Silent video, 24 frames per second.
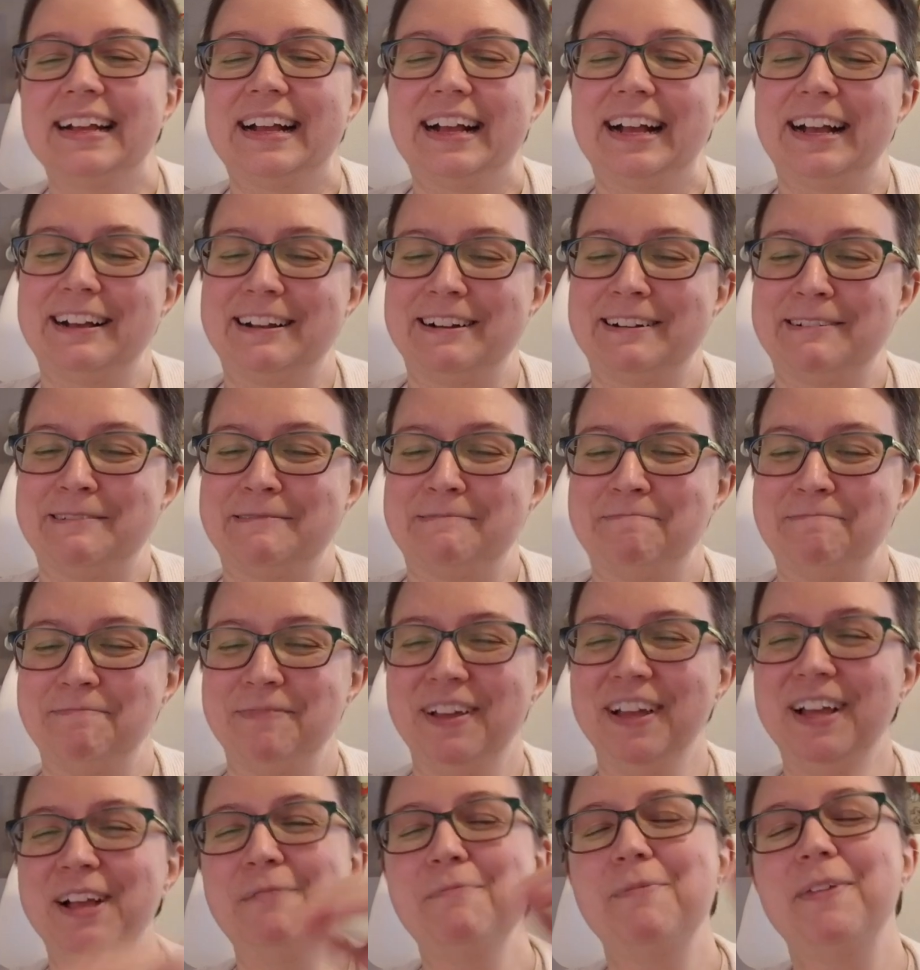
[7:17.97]

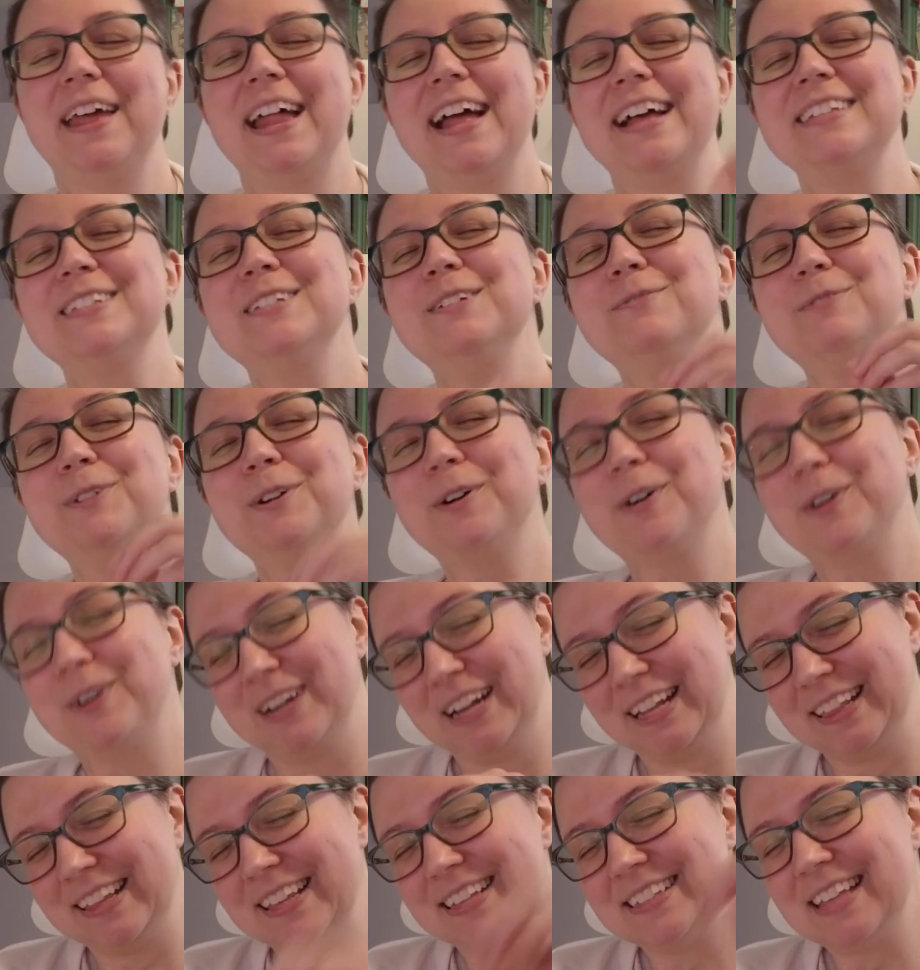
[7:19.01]
But as of
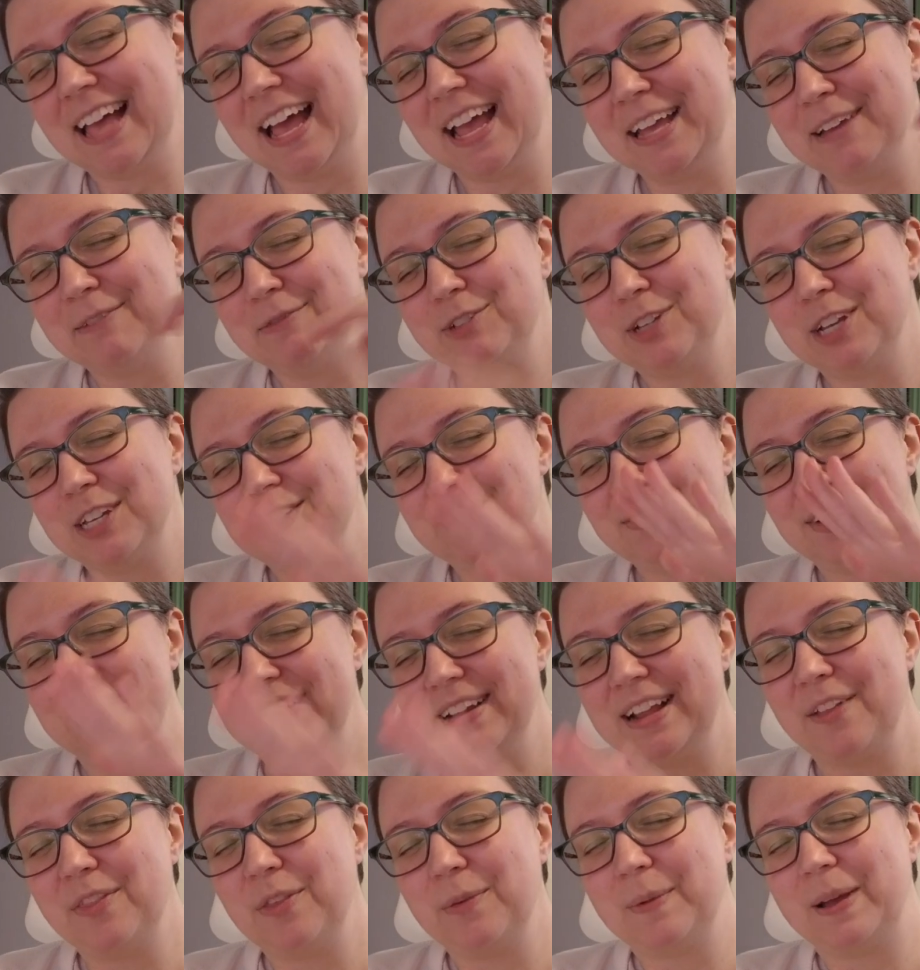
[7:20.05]
recording this, I have just
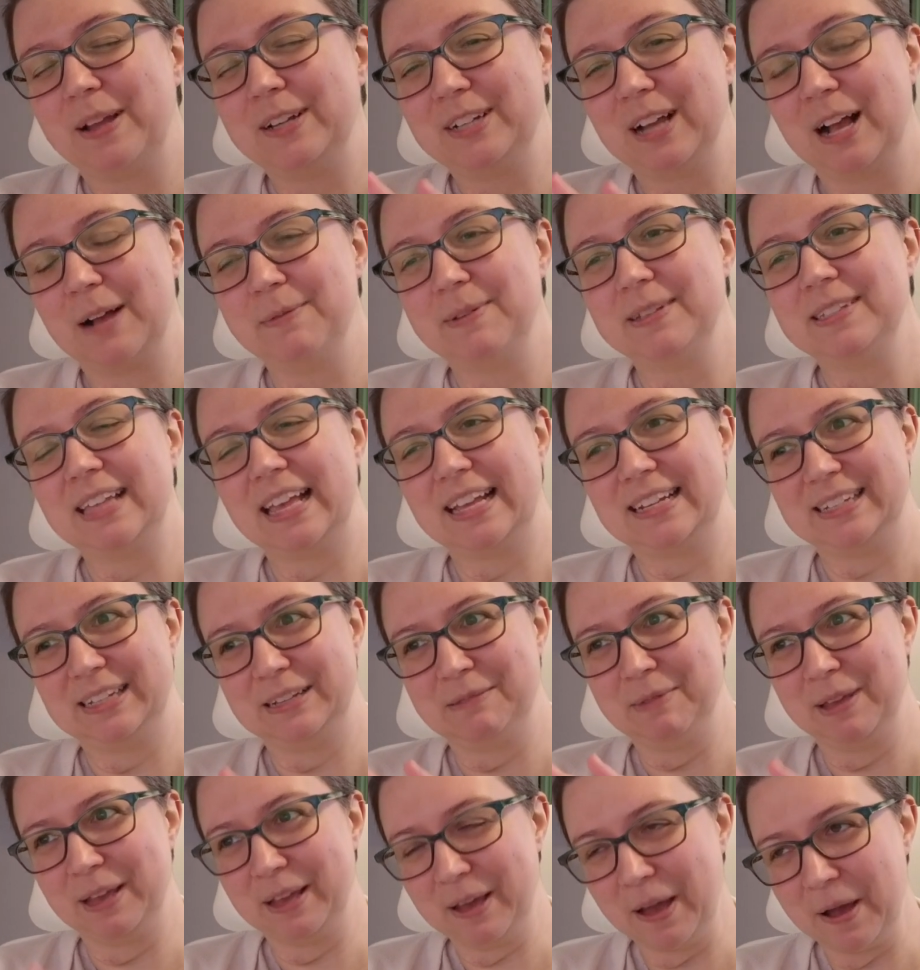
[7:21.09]
found out that my job is
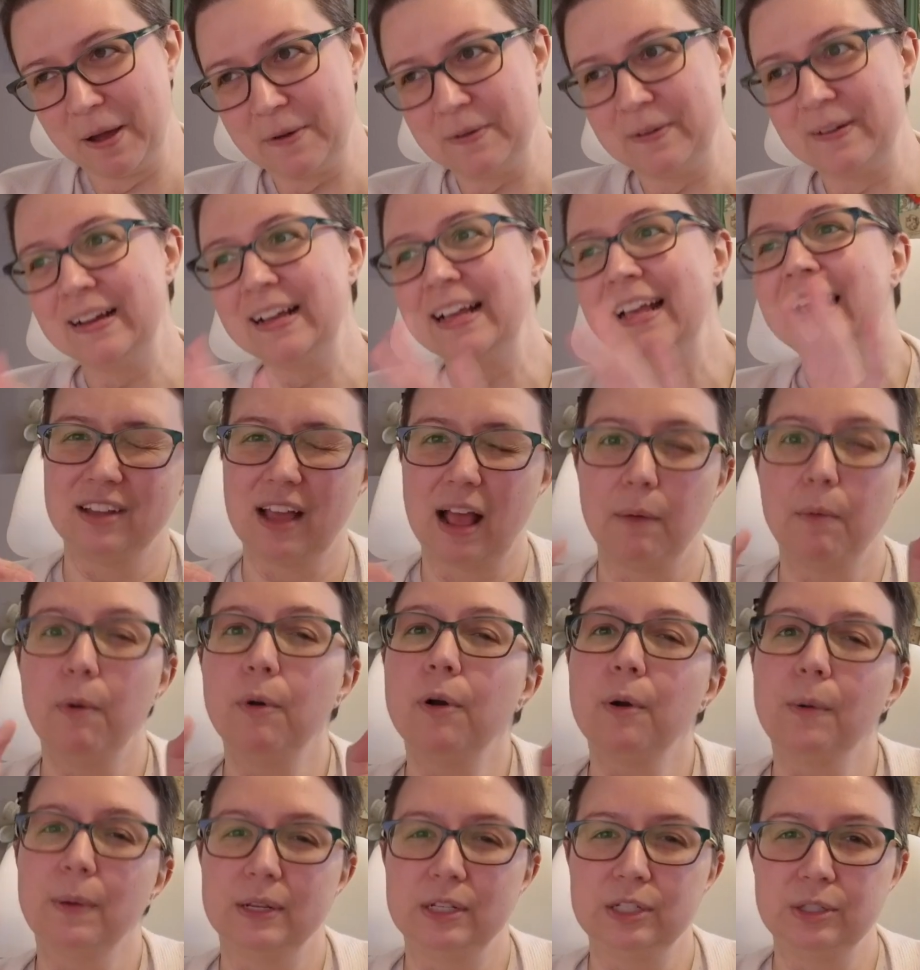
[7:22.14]
letting me go. I
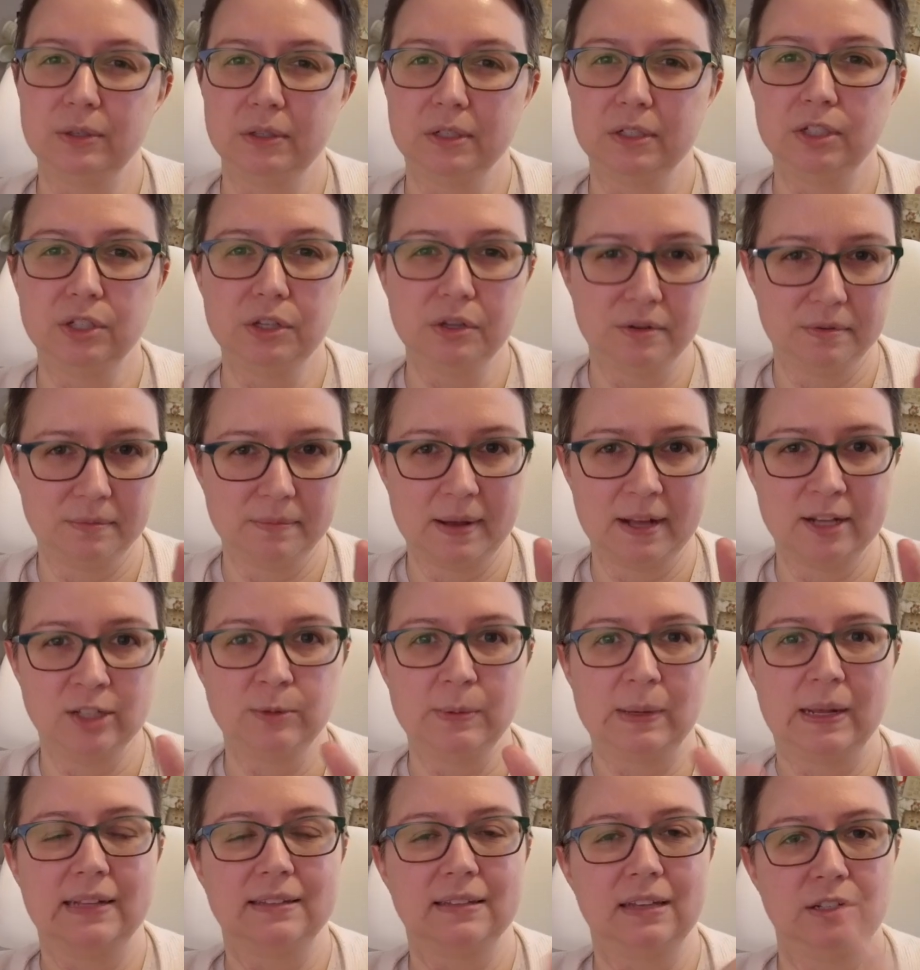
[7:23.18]
won't go into it too much
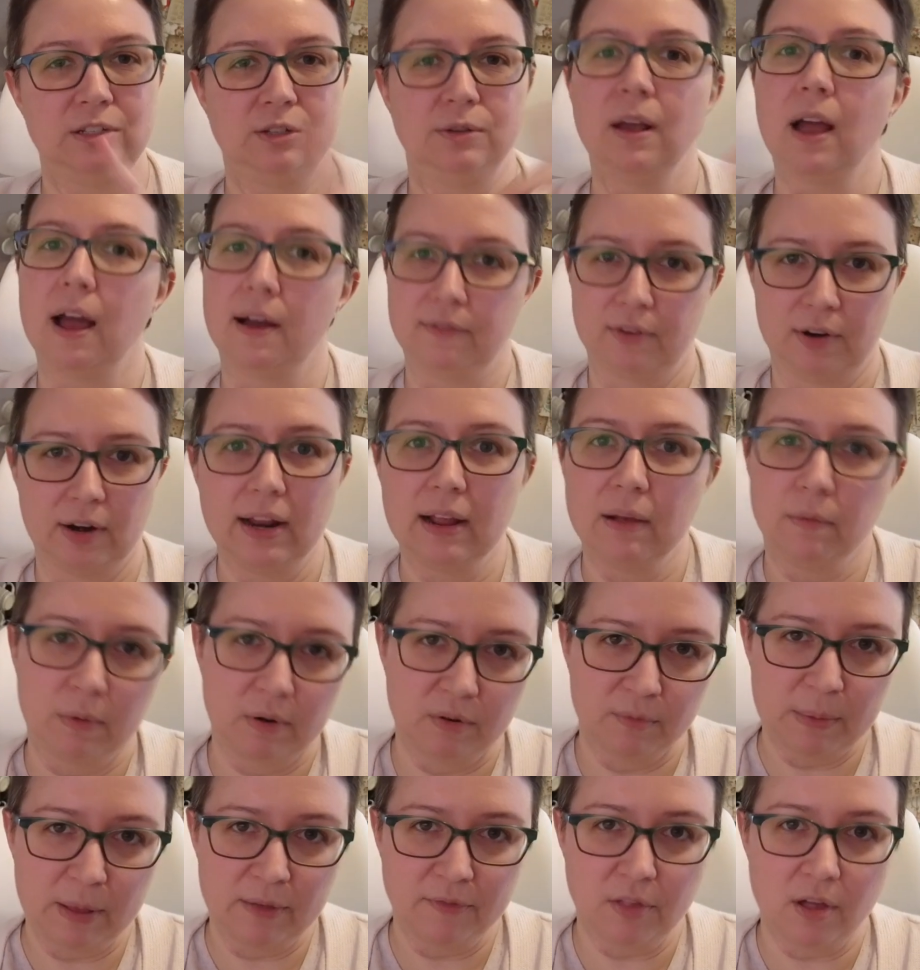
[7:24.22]
because I do cover it in one
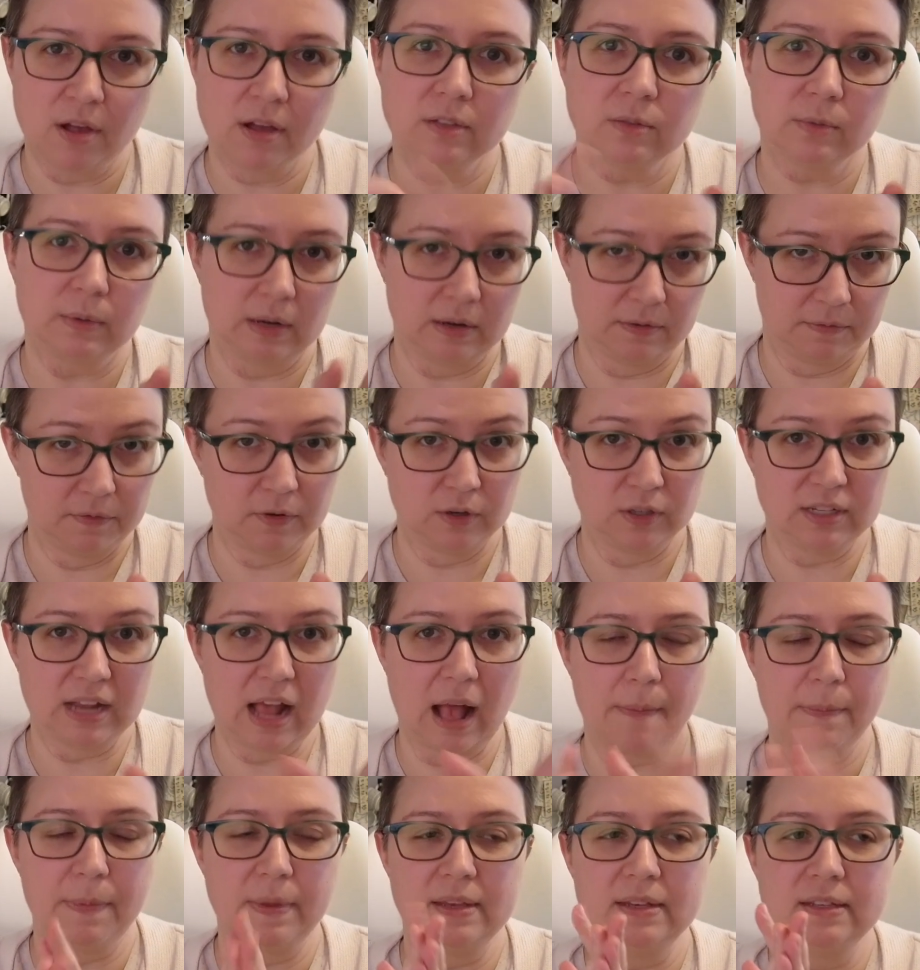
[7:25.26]
of my vlogs when it first
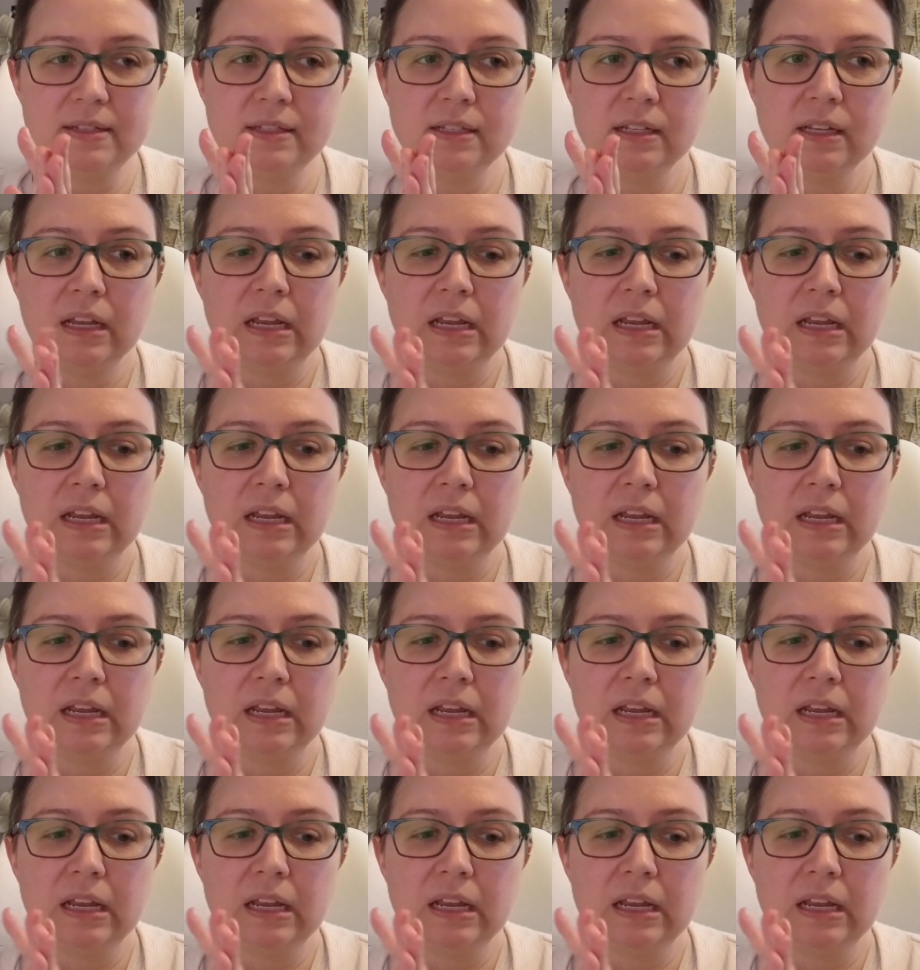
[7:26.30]
happened.